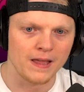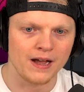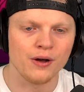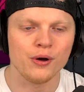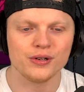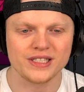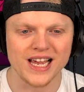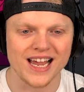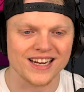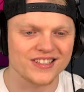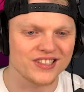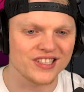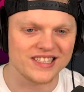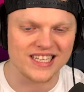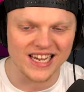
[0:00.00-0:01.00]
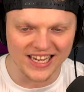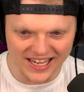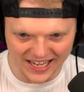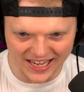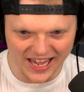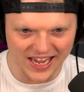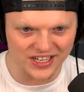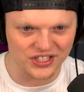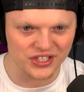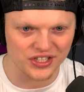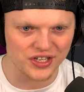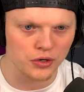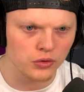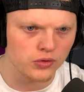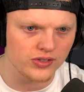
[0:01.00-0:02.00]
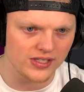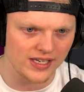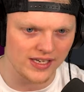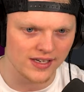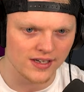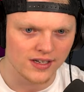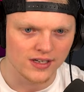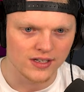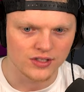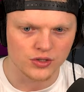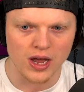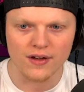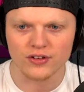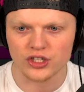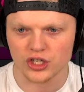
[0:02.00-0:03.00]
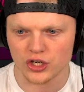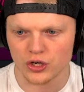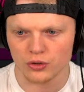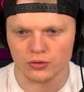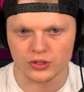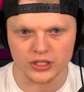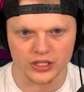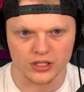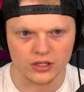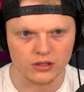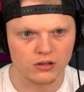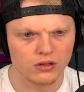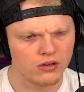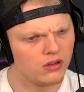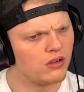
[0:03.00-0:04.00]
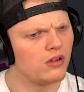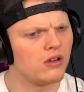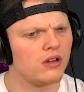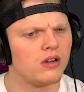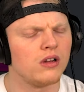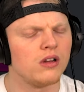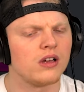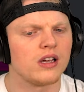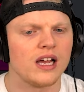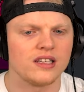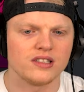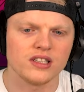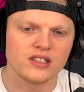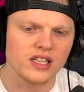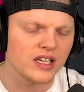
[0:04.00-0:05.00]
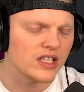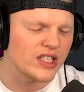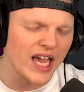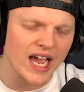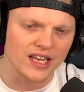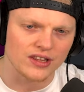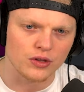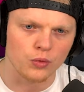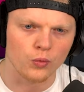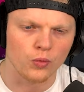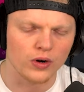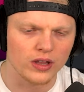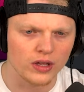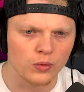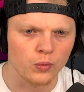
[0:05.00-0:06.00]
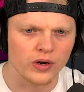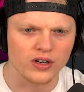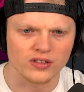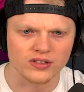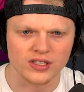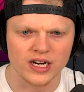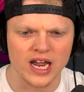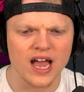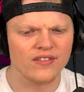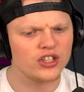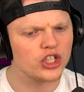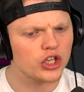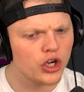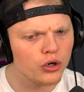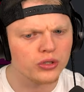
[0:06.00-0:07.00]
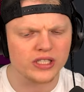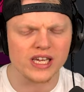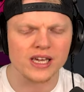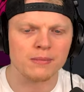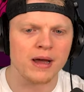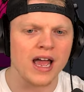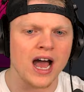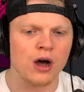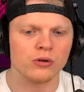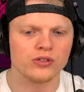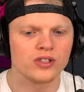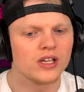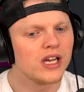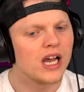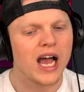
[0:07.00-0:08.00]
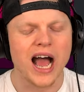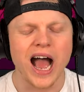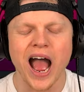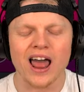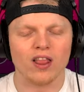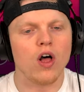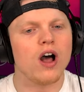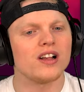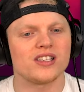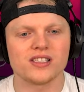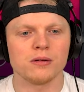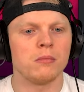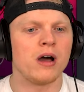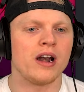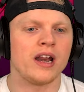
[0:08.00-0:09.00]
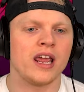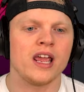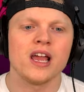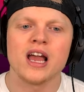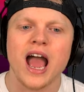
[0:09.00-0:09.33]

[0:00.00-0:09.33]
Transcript: I was actually taking a jacuzzi. So I have a jacuzzi. Guys, this thing is acting really weird today. I have a jacuzzi in my house. I lost some money.